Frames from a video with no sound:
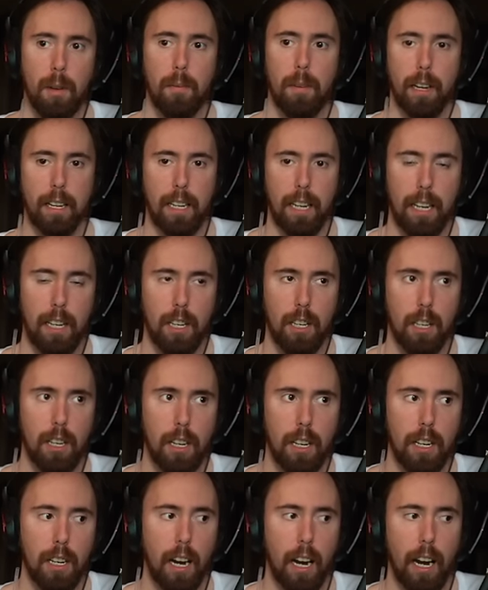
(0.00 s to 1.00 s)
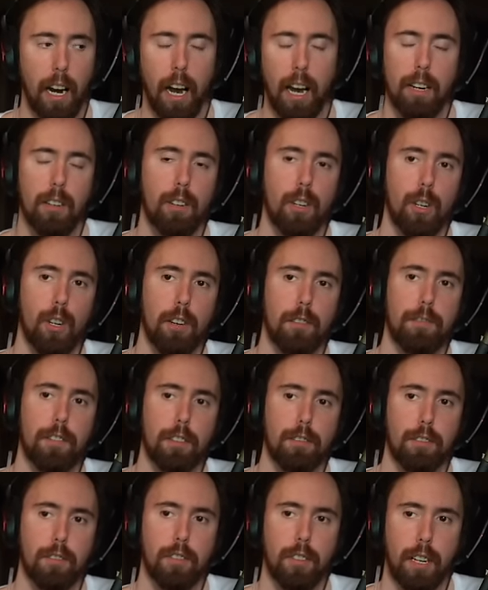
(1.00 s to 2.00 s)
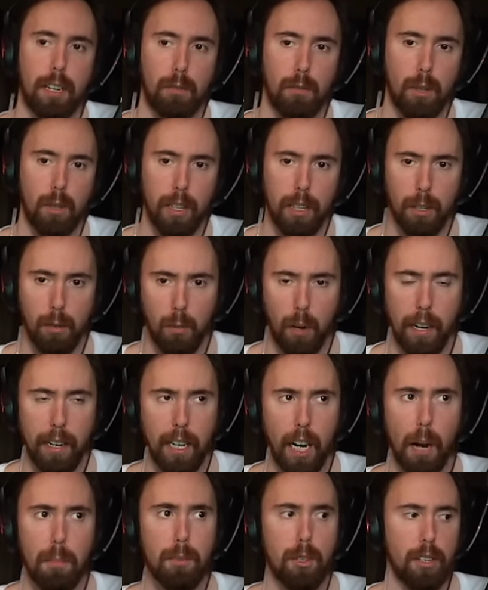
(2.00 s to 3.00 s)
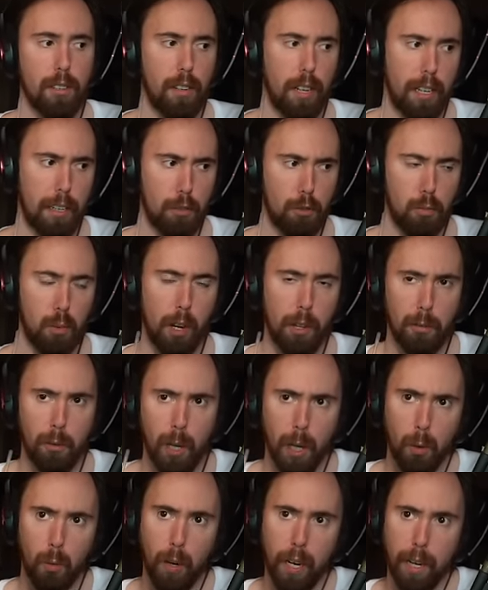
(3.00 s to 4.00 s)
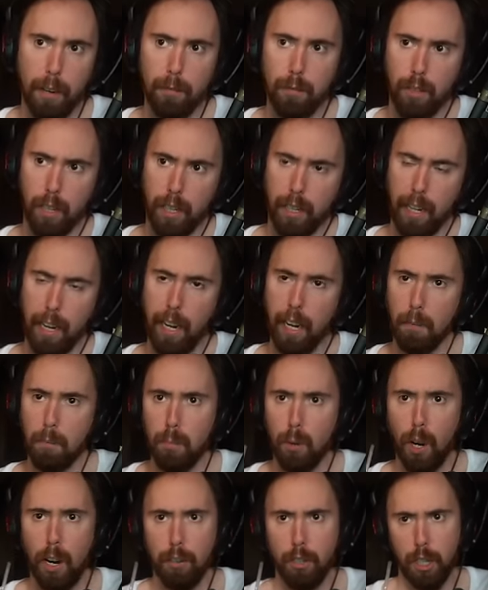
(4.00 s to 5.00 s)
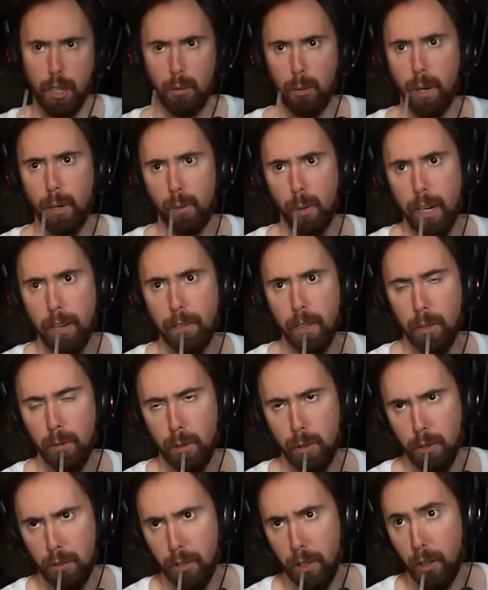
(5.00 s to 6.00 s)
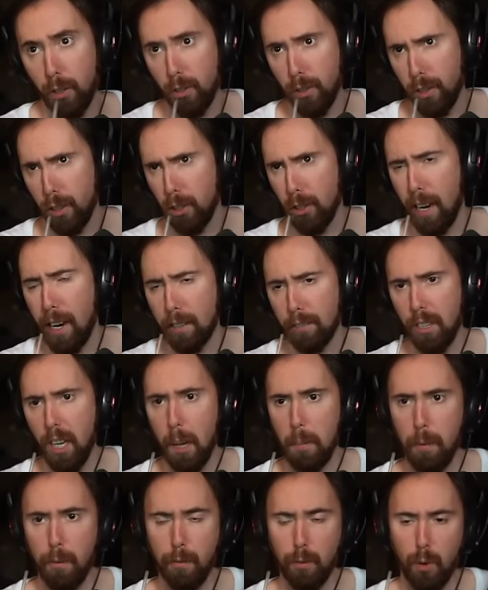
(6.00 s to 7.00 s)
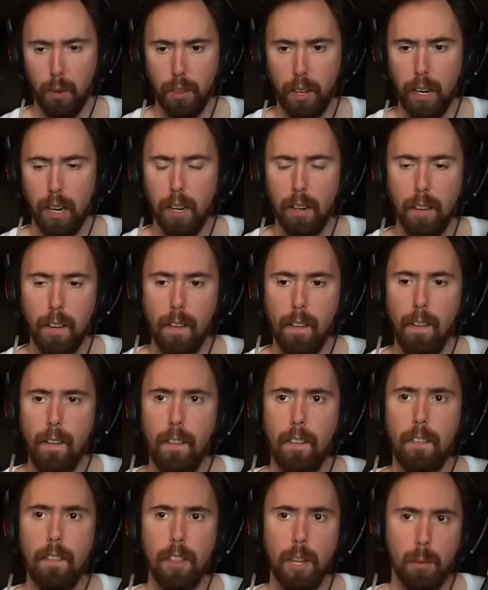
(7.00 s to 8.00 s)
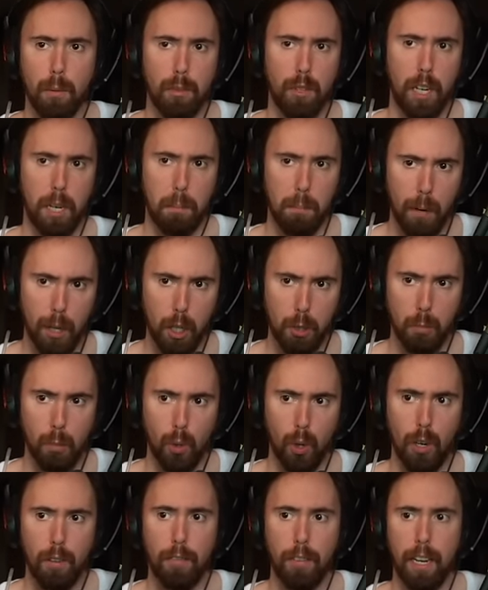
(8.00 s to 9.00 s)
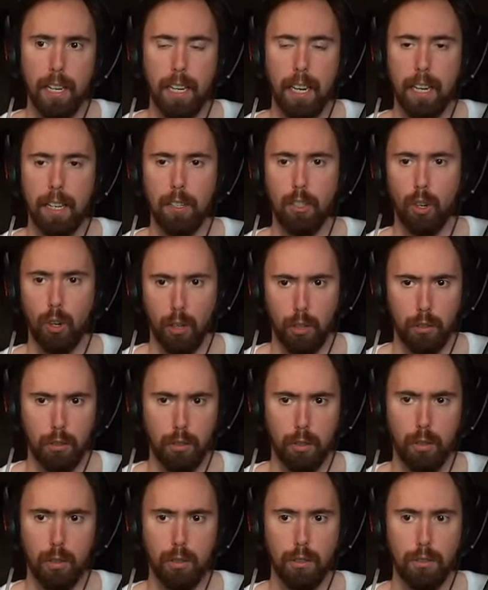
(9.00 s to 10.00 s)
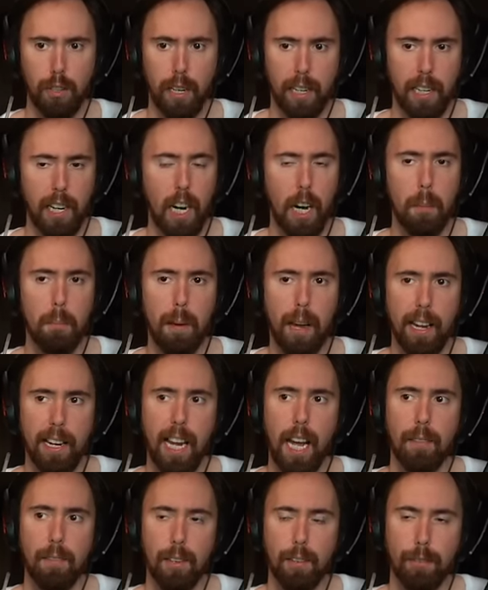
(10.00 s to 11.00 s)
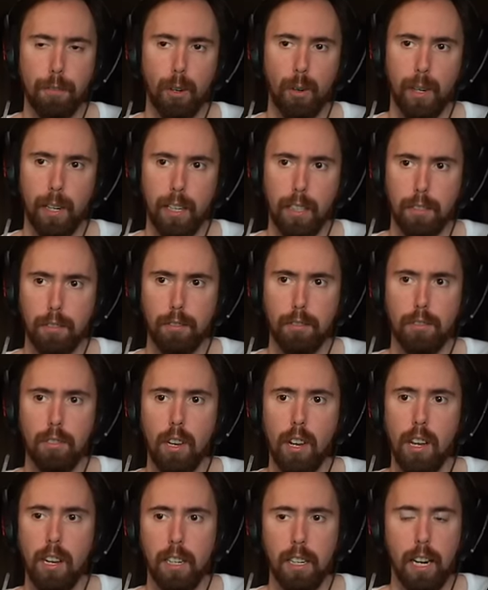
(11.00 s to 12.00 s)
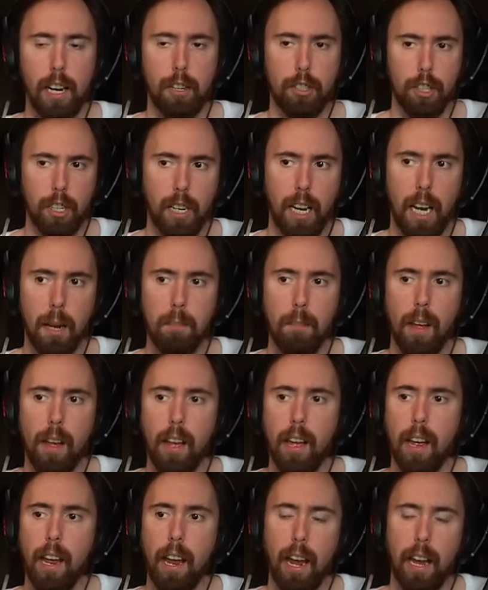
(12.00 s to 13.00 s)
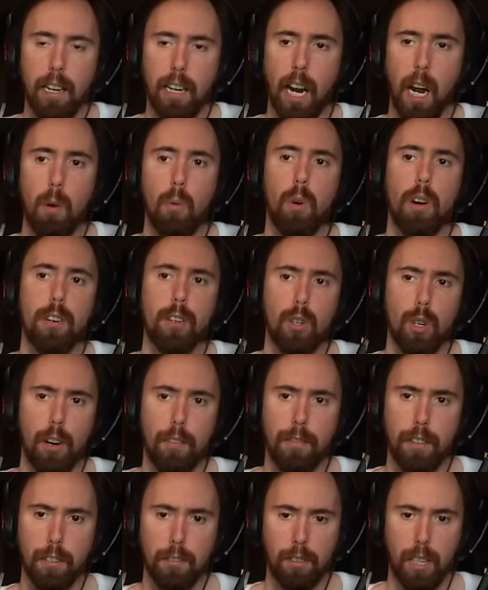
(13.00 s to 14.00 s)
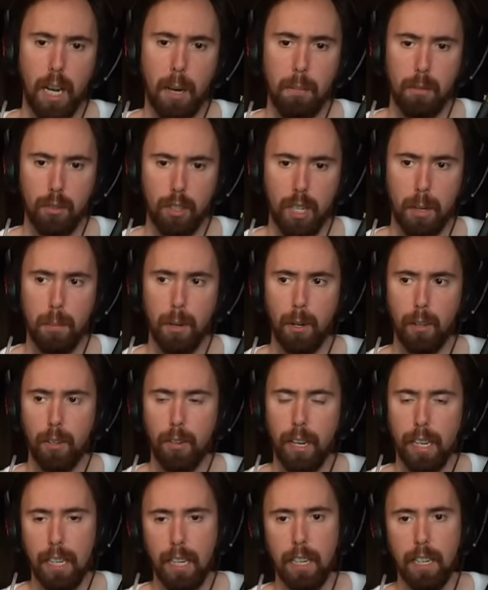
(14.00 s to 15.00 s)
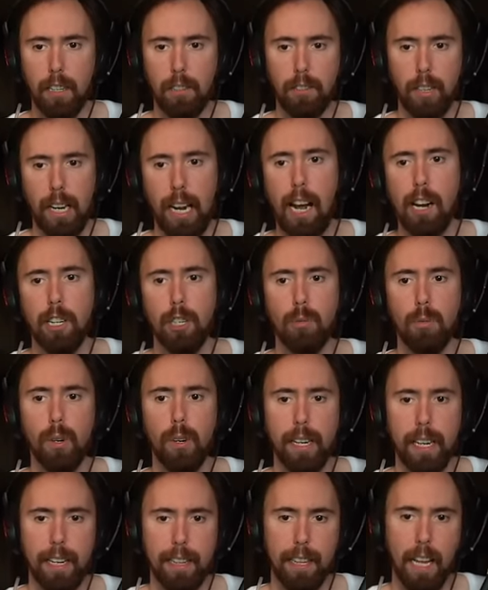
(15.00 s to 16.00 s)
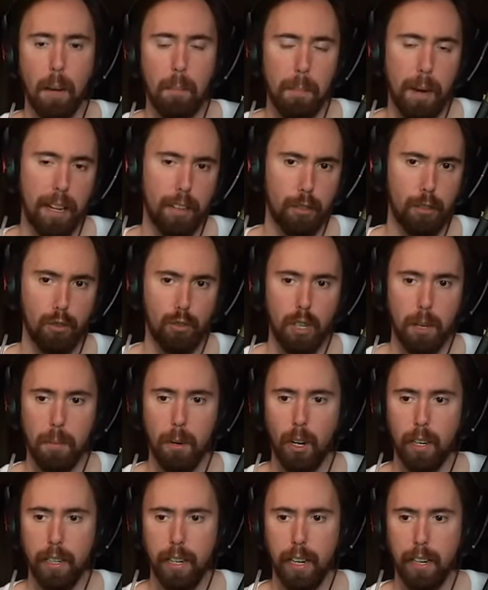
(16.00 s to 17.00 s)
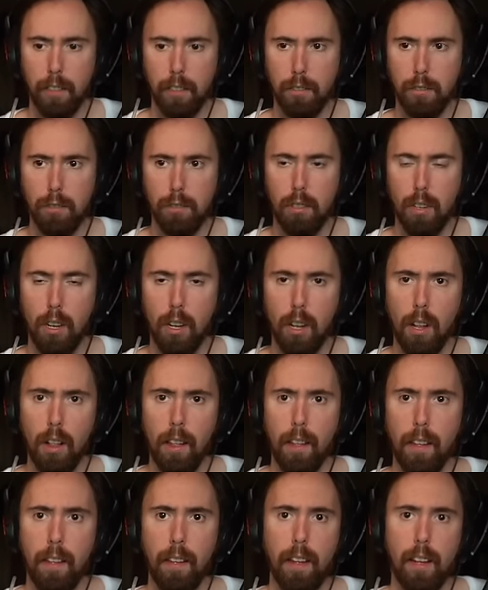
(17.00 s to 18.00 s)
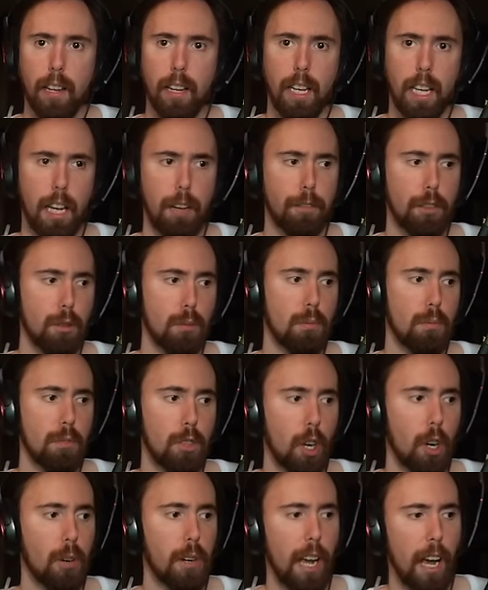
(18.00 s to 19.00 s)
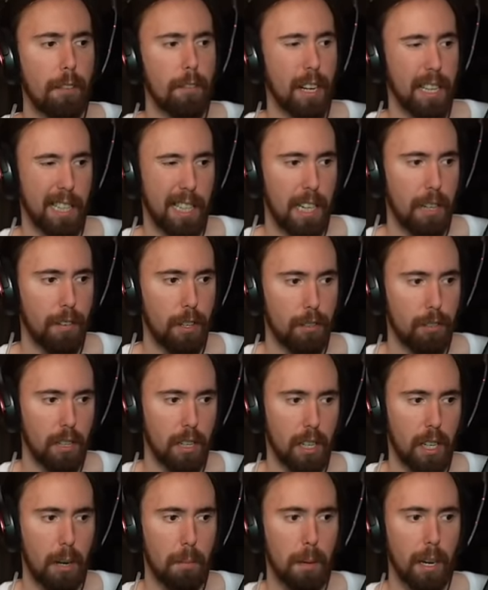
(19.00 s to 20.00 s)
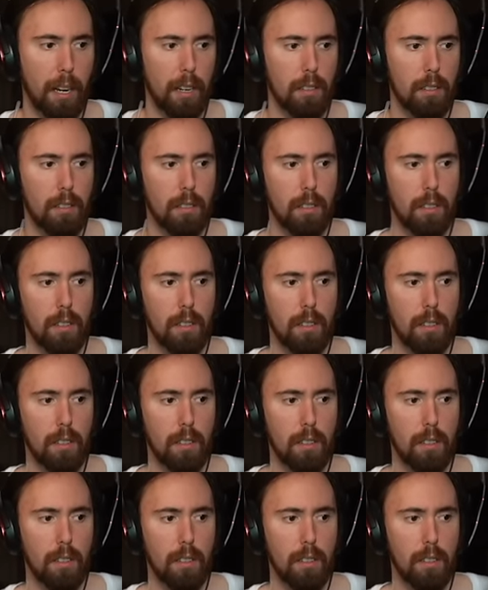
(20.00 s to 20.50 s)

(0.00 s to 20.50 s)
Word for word: like I, I don't know if this is like really the right option. Like, because Wuthering Waves, like they had Project Grey Raven, which was their their last game before that, that was like much more of like a Dark Souls like combat heavy focus gotcha game. And I wonder if this game is going to be able to like because like how do you really hit that mainstream audience if you don't have like kind of easy combat?